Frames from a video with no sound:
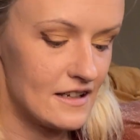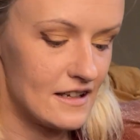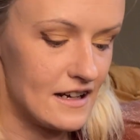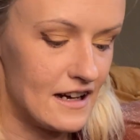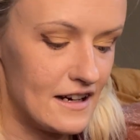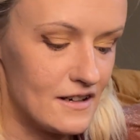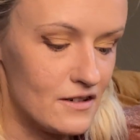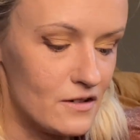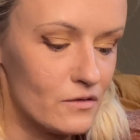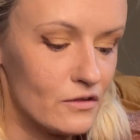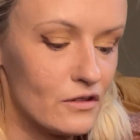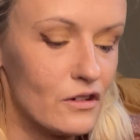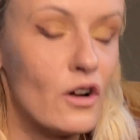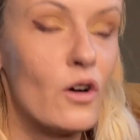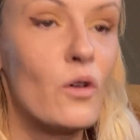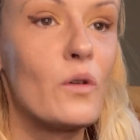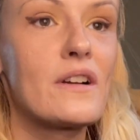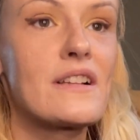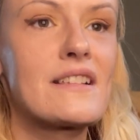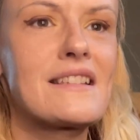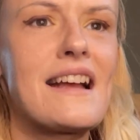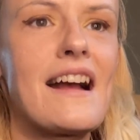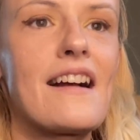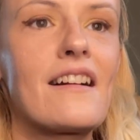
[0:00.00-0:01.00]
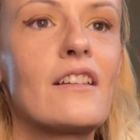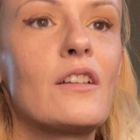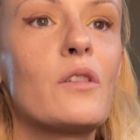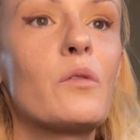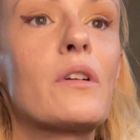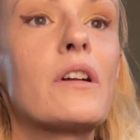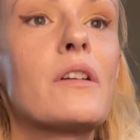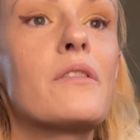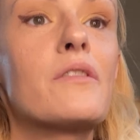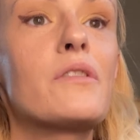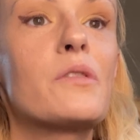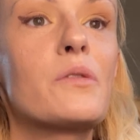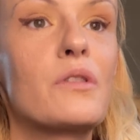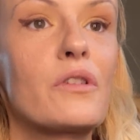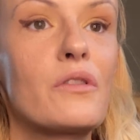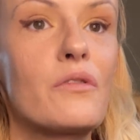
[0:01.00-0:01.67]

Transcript: I don't know exactly what I'm doing